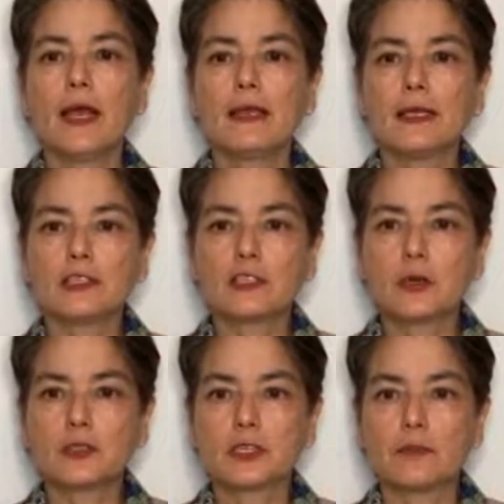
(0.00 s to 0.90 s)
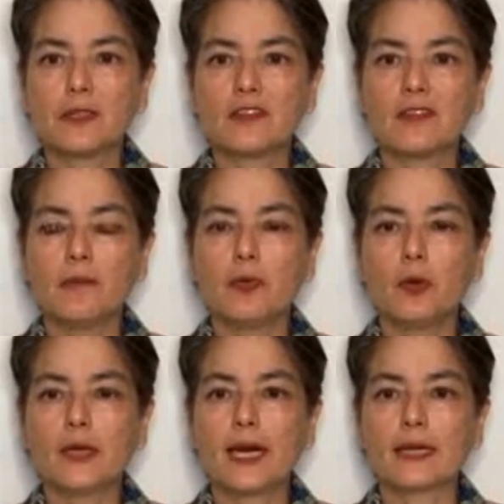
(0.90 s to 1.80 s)
Let's start with something simple.
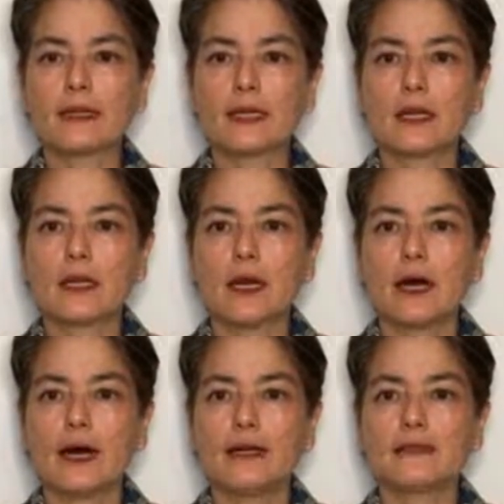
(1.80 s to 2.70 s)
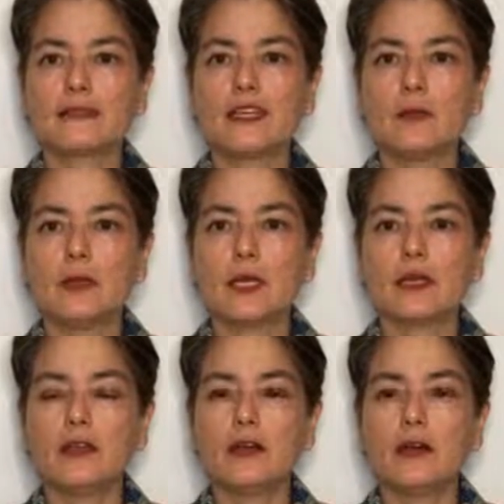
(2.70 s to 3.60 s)
We got a little ischemia
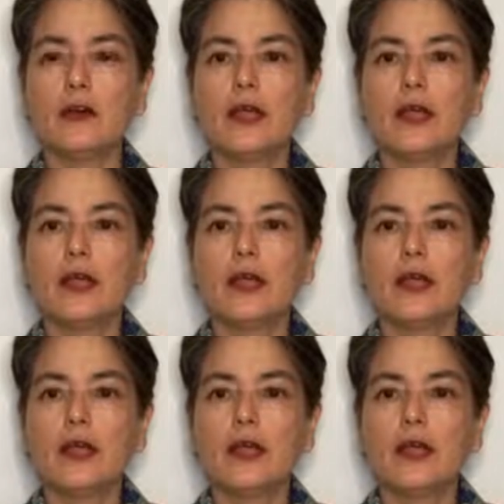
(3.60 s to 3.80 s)
here.